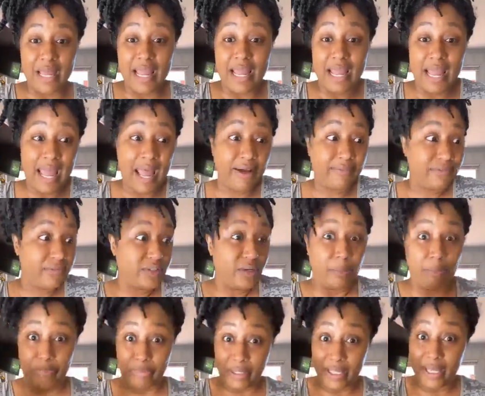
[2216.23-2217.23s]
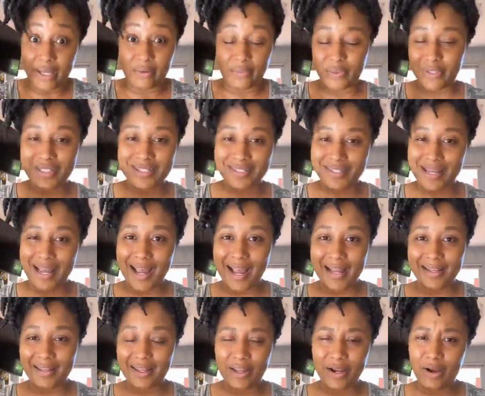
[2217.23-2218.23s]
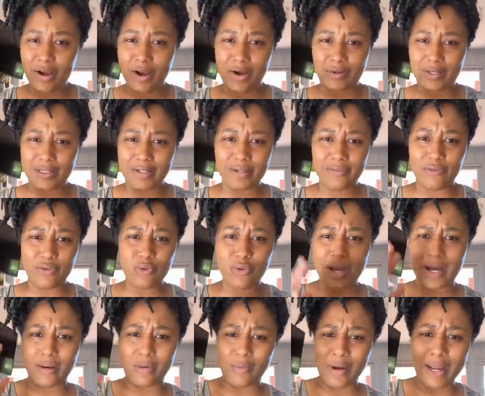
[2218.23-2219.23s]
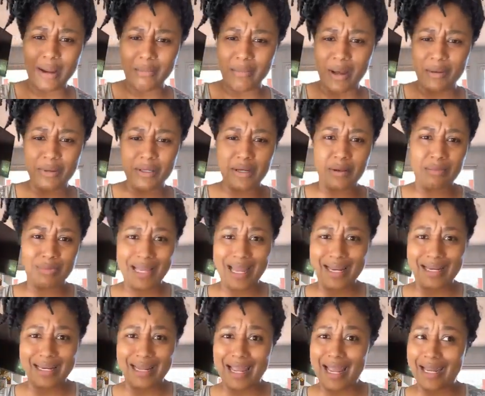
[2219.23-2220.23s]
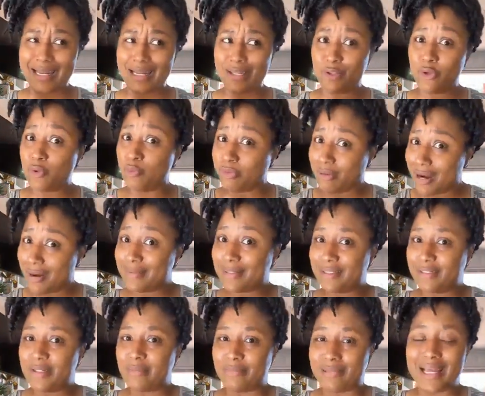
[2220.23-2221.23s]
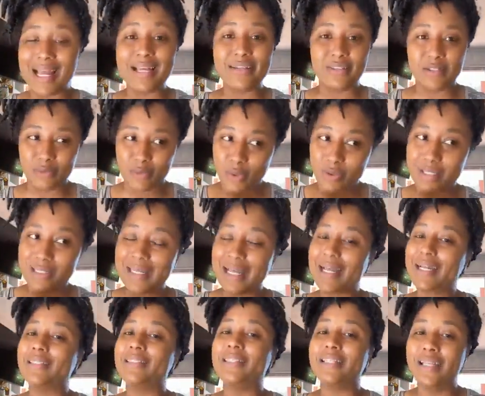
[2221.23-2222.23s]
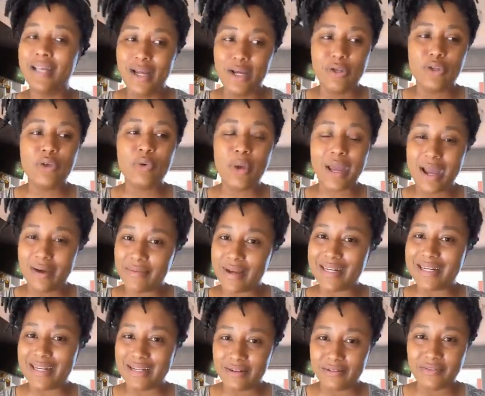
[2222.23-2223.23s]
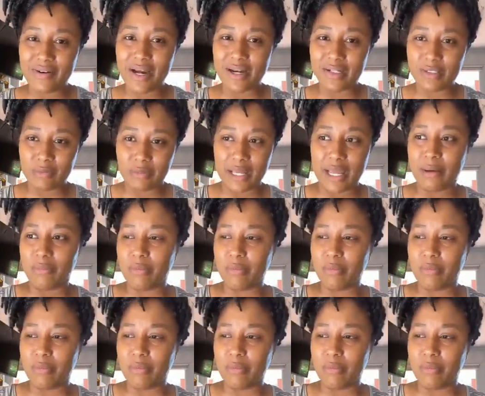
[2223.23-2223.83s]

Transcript: they have to pick which side they on. And if you got a white mama and a black daddy, you probably look black. So more than likely you have identified as